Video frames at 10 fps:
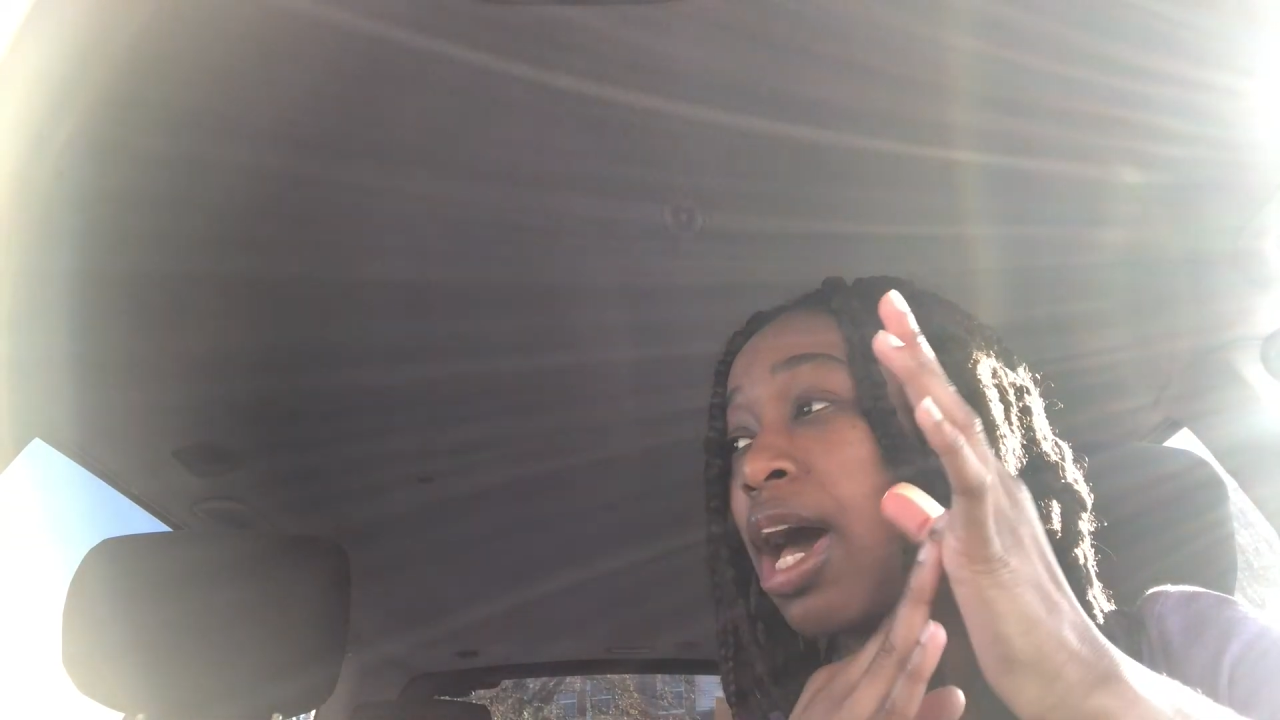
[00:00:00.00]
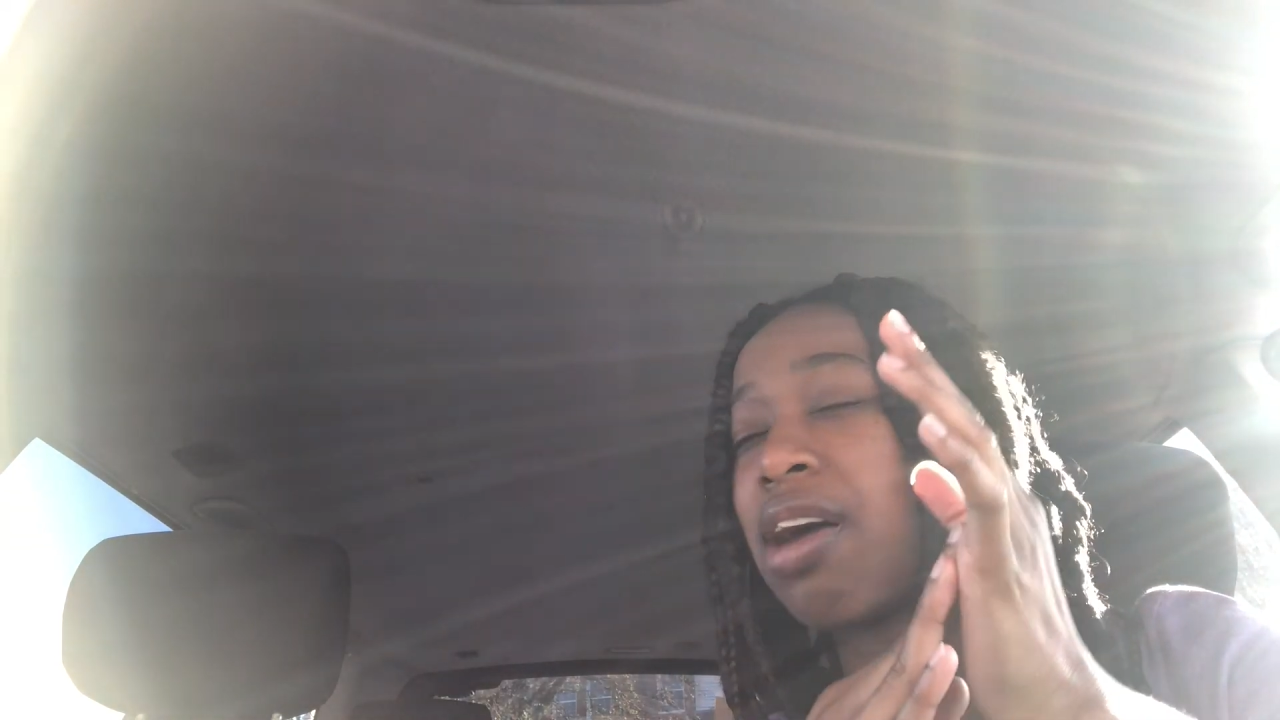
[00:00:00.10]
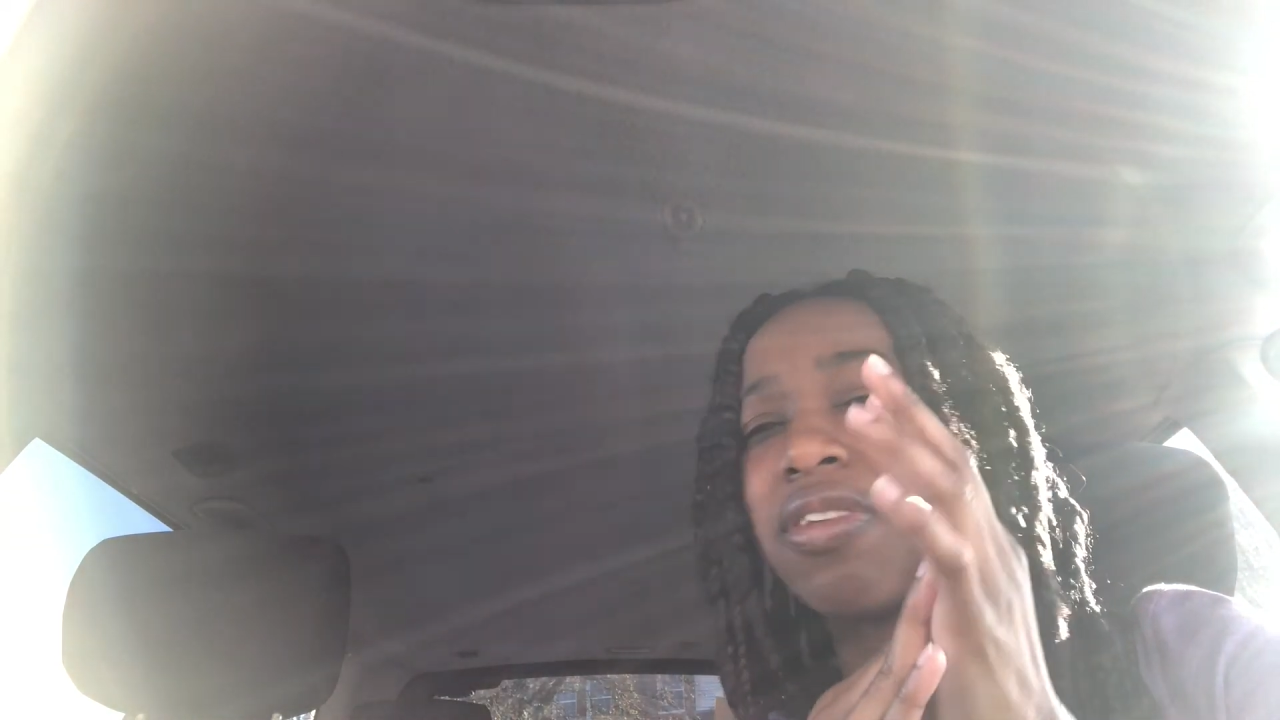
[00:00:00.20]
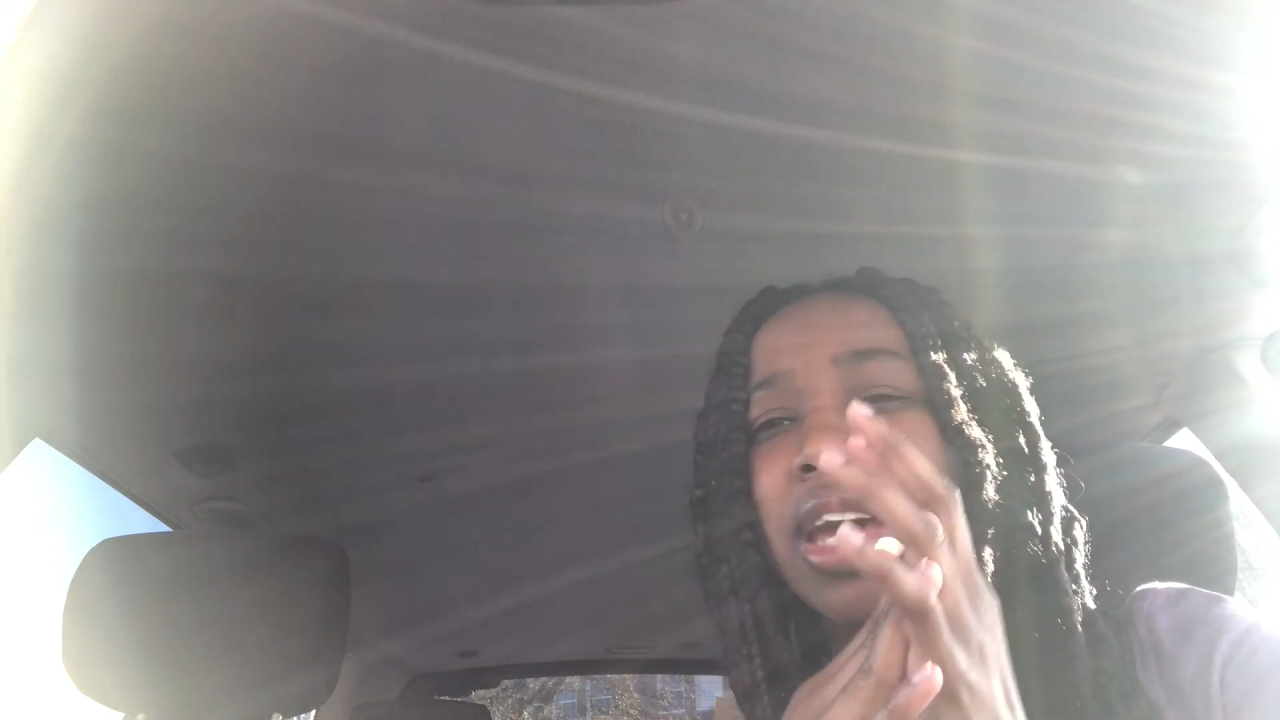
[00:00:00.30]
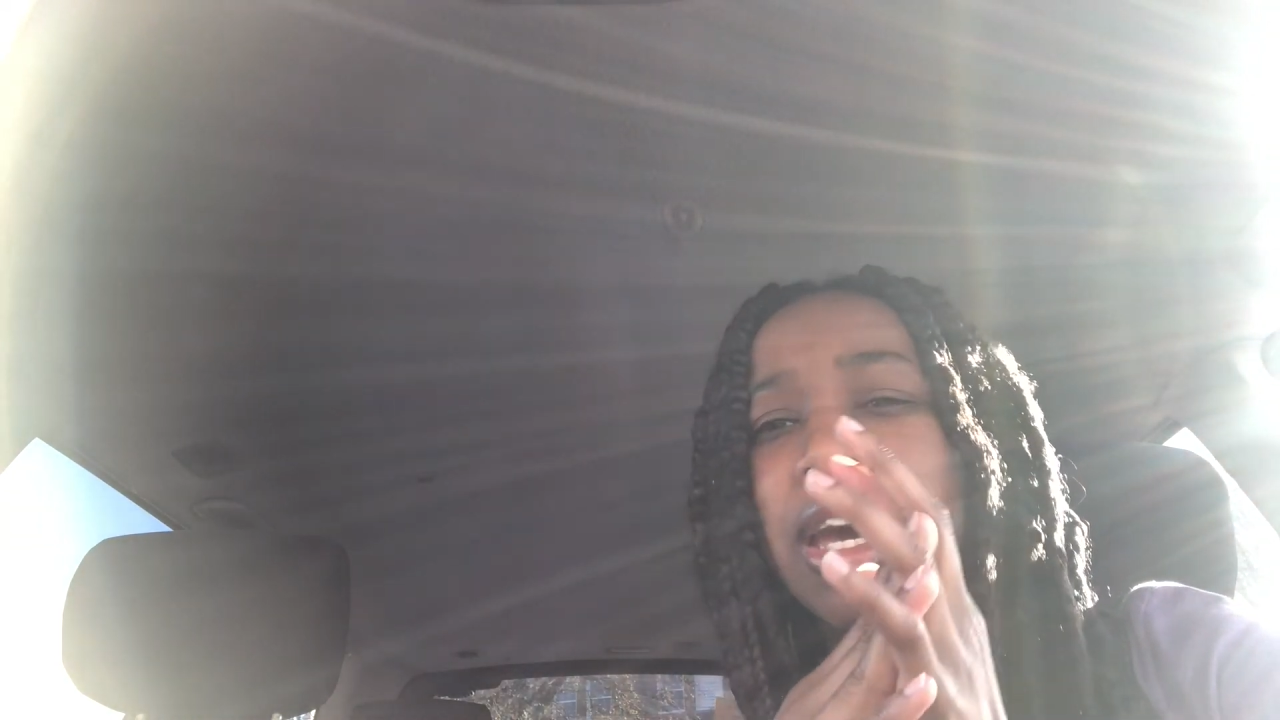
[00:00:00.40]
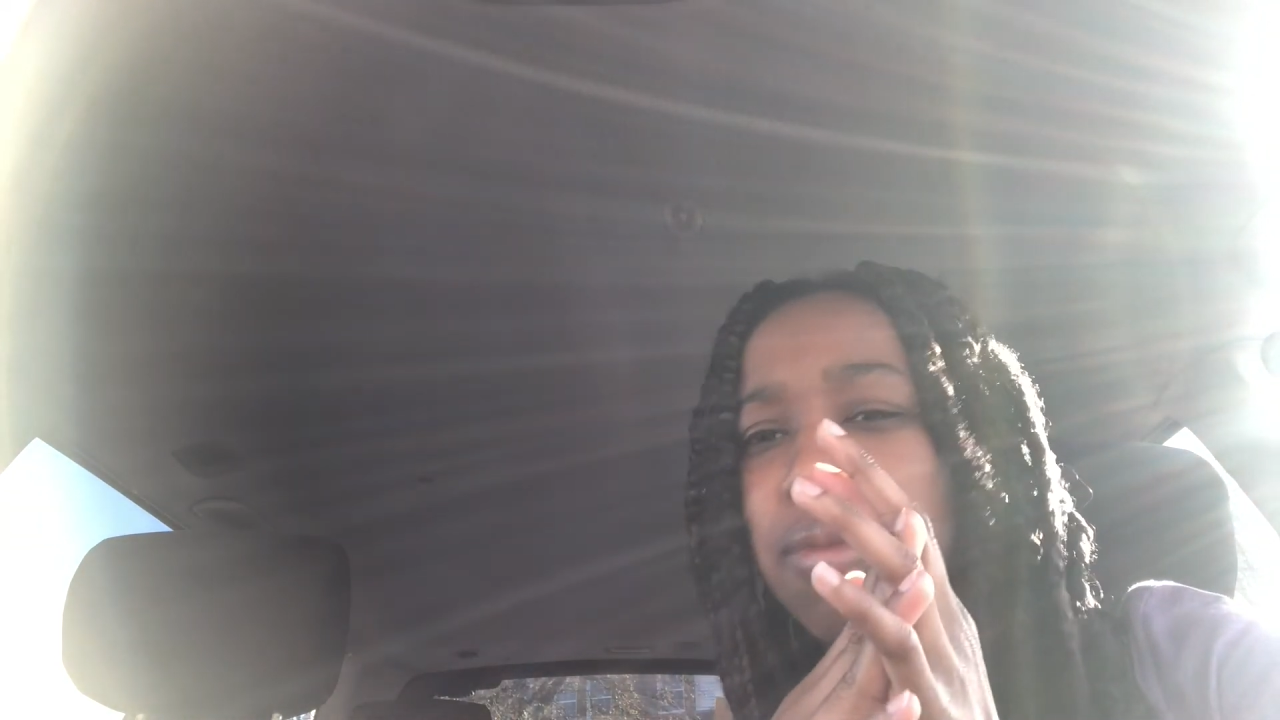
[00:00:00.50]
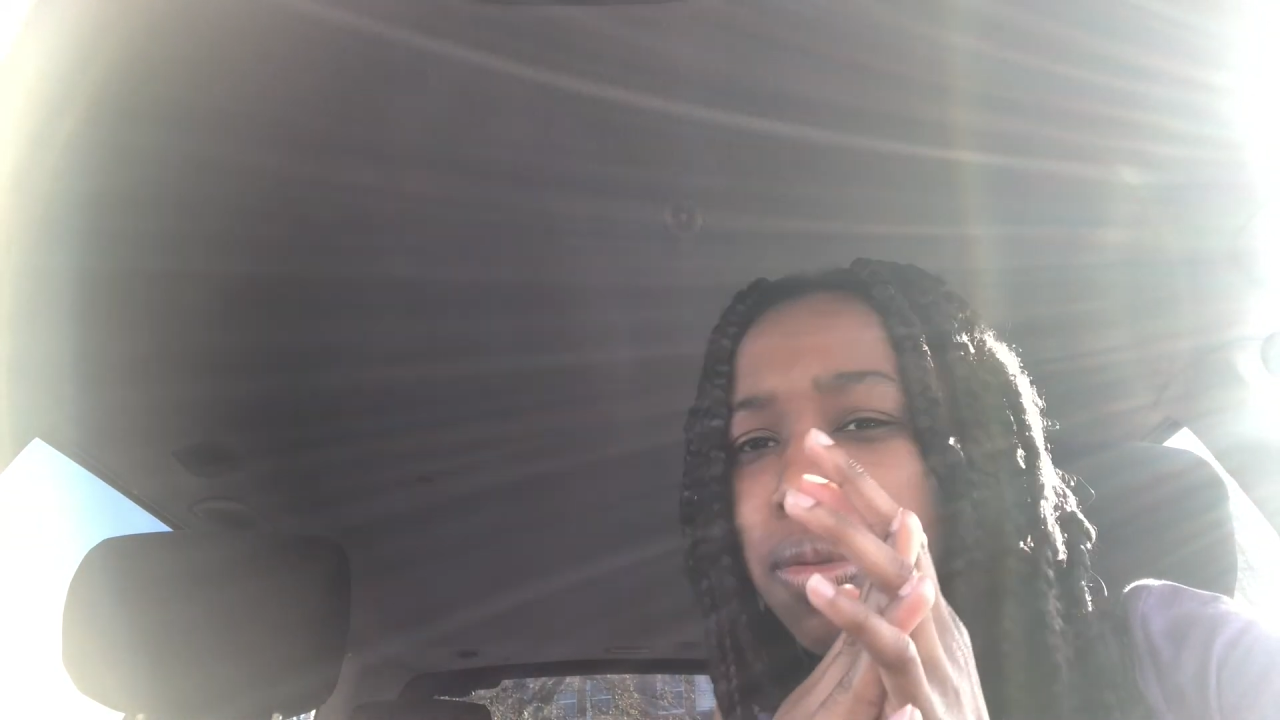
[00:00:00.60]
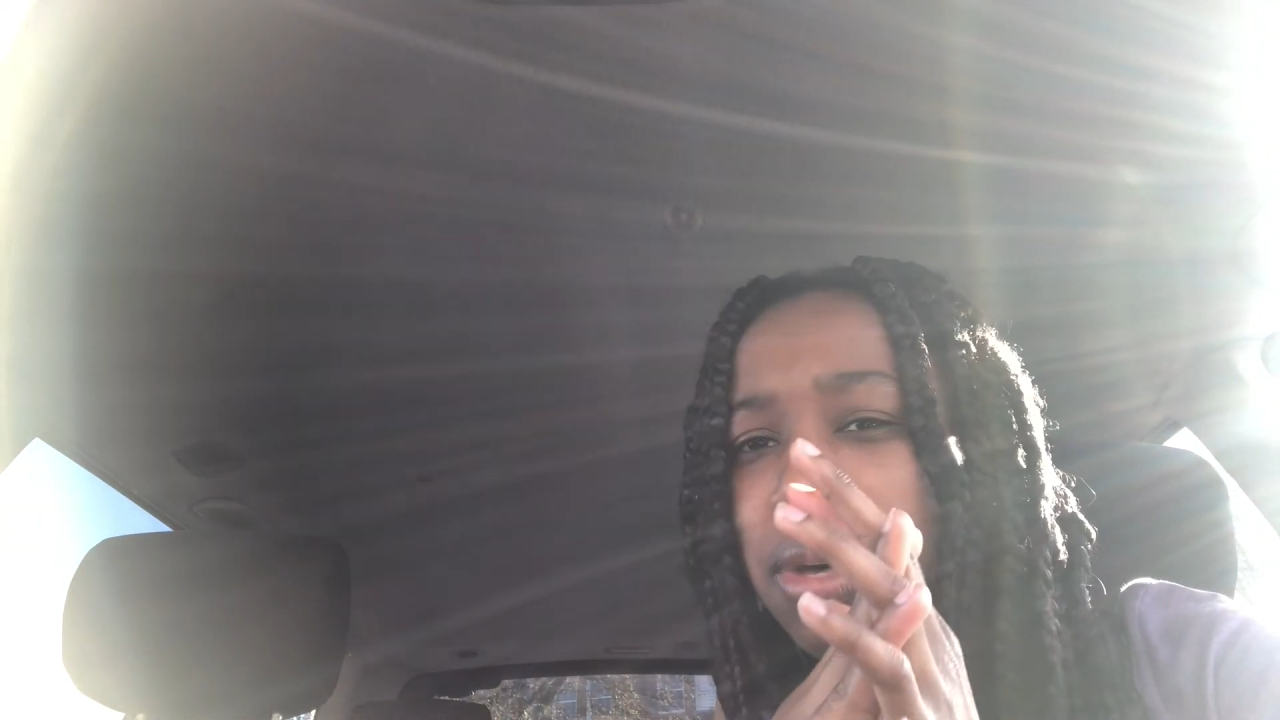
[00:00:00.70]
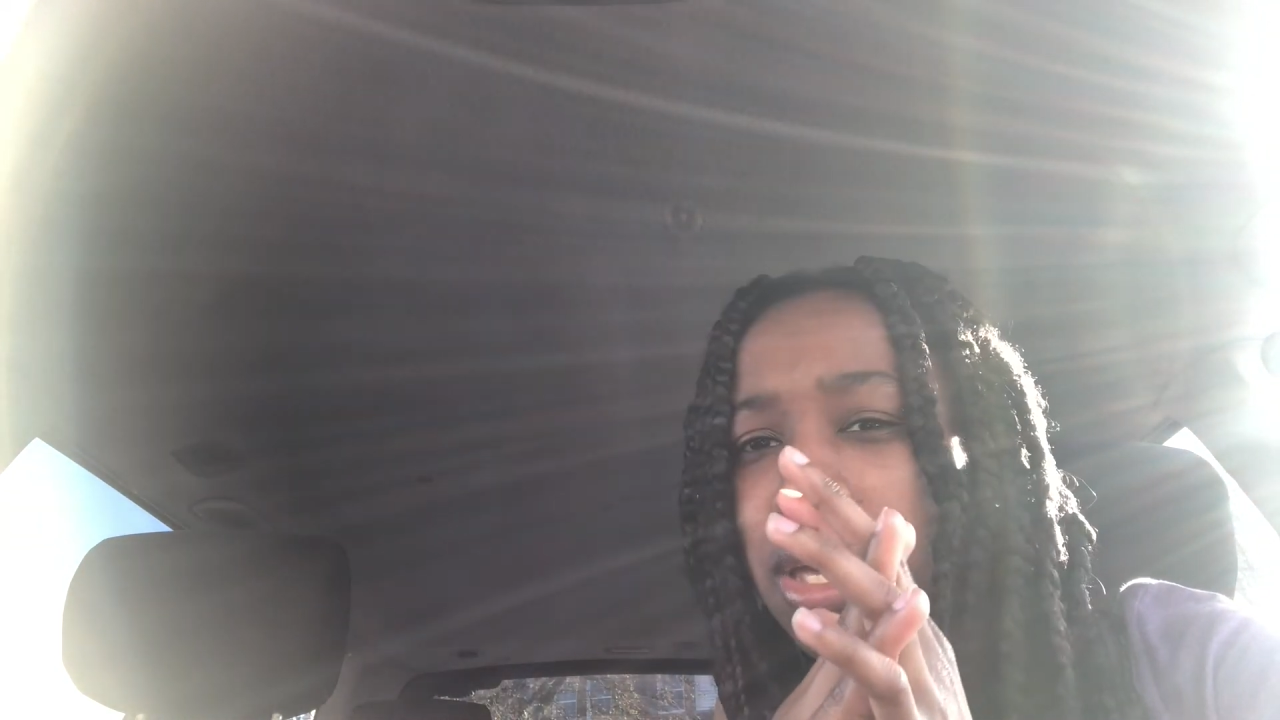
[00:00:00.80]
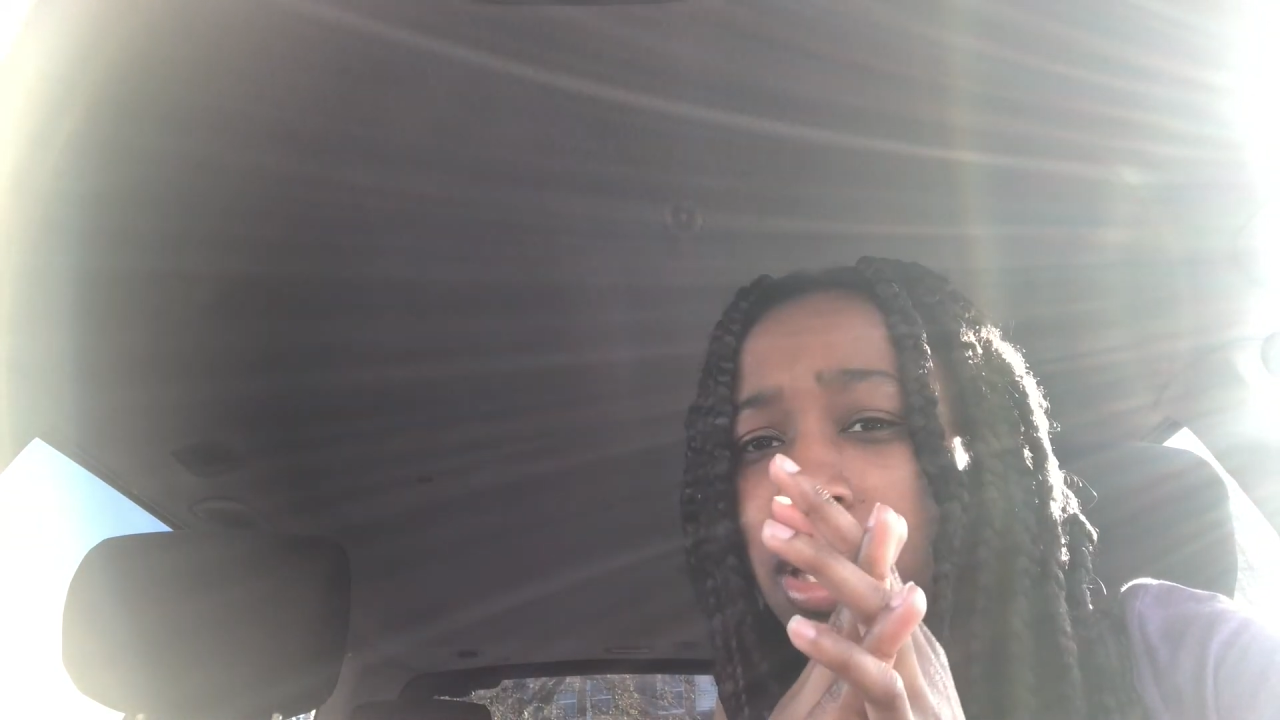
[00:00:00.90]
advocate with
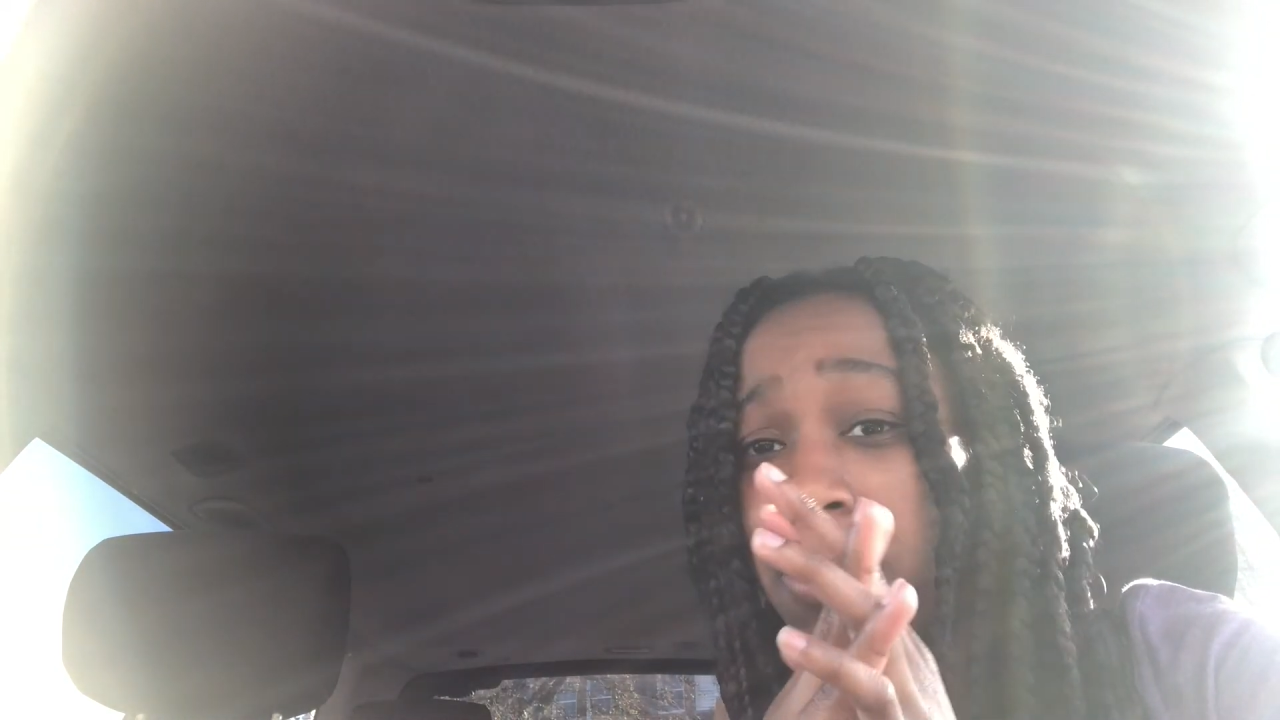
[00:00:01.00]
me,